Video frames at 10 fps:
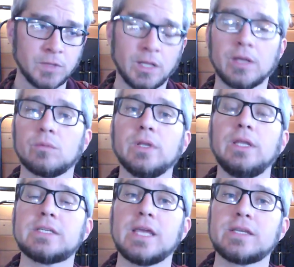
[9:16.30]
like
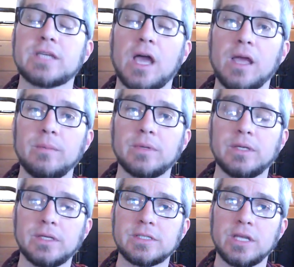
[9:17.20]
really take time
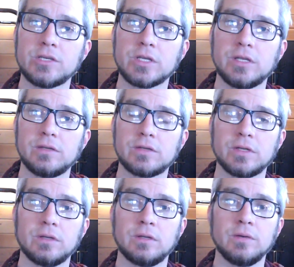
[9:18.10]
and attention
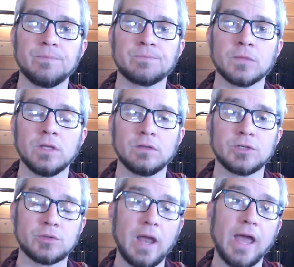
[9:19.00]
to
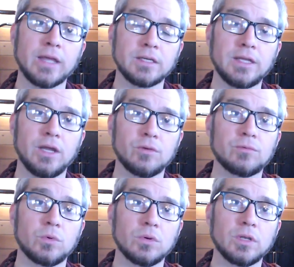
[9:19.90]
track and care
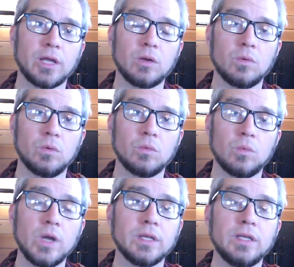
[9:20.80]
for like
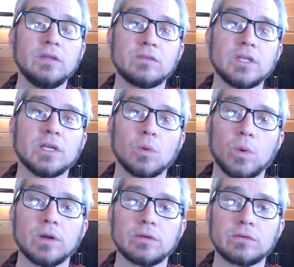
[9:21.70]
what is getting
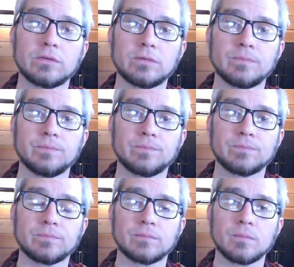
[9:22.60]
worse,
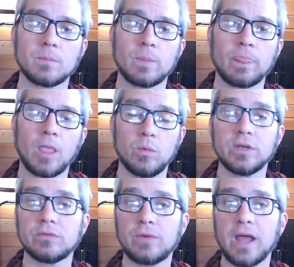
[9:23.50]
what
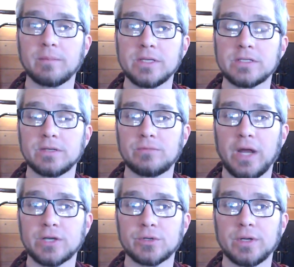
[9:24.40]
is fragmenting,
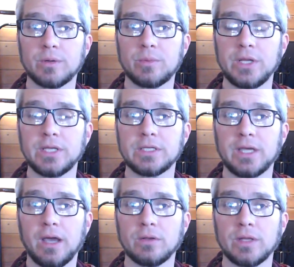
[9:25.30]
fracturing, or breaking
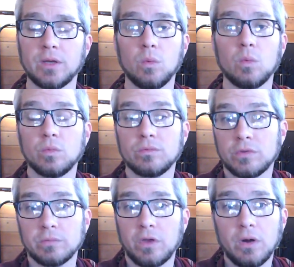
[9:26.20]
down, like
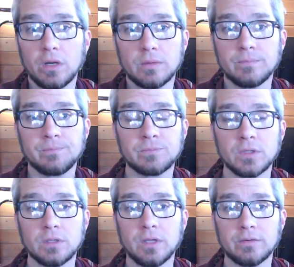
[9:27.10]
samsara.
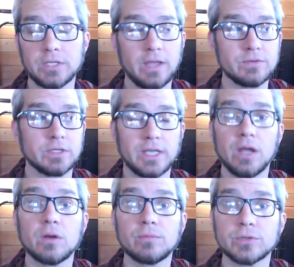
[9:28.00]
I have to
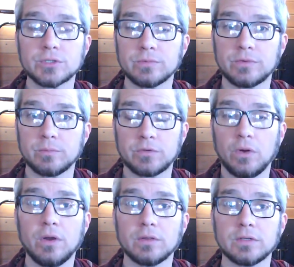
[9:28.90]
care for
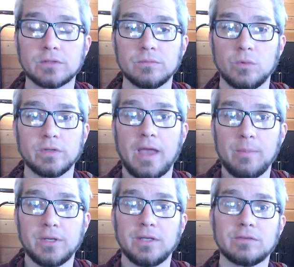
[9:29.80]
samsara, what's
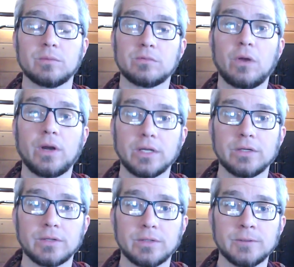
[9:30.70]
happening in samsara here.